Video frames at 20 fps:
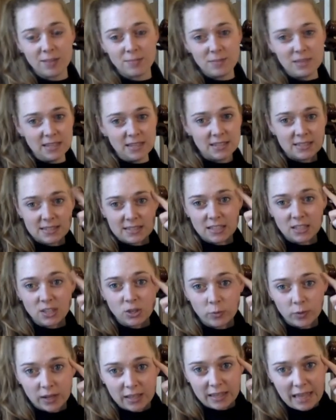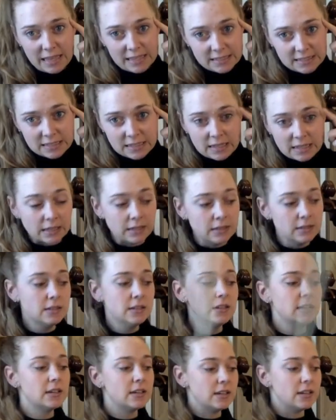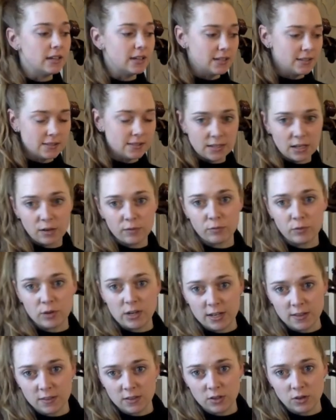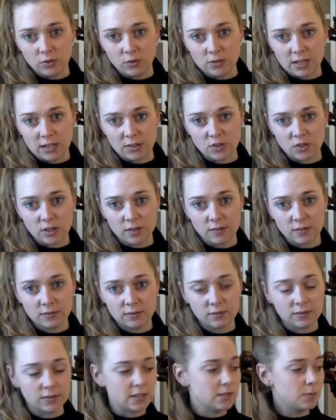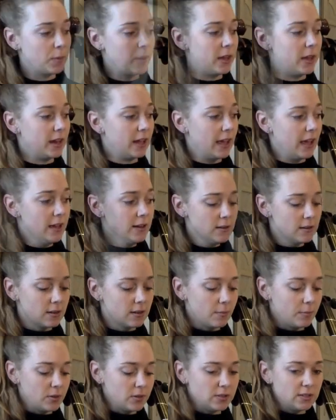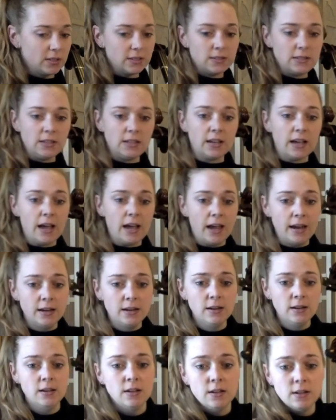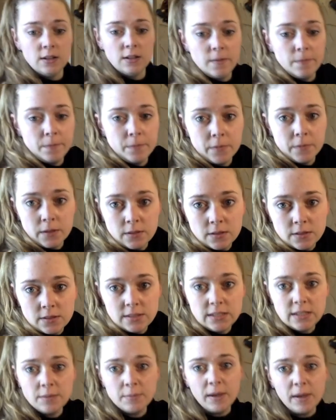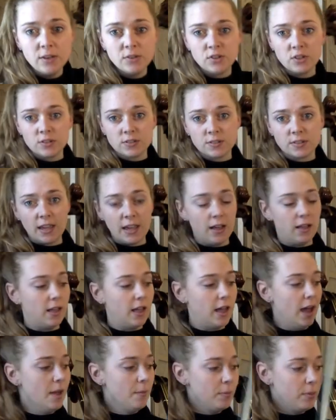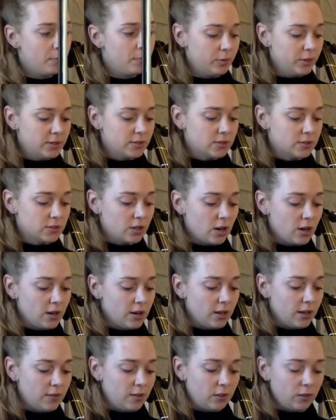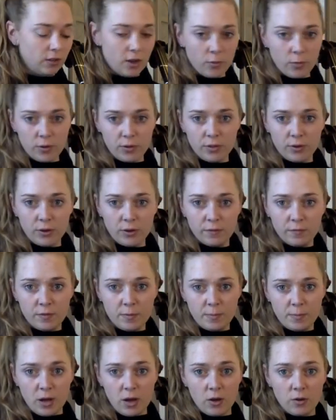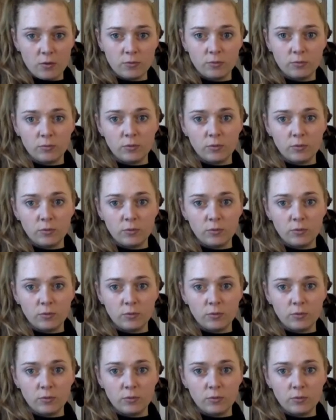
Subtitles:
It means that you were guessing instead of reading the notation. Let's play it again. Number 69, D major scale up. Please start in the lower third of the bow.